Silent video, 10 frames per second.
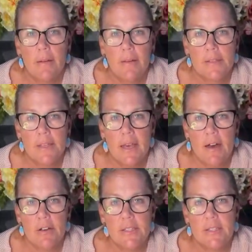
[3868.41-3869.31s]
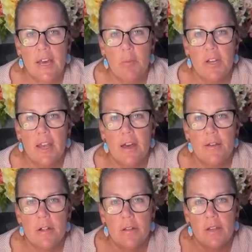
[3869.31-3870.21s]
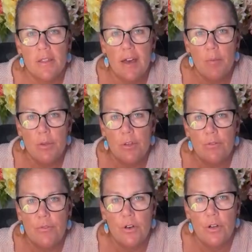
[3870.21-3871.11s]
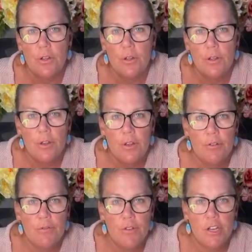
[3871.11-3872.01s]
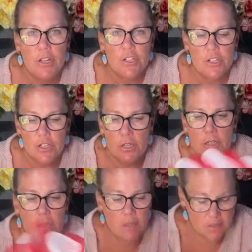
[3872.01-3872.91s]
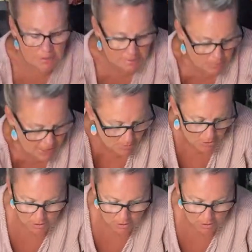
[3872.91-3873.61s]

See how it's coming together? Look at that beautiful finished spiral.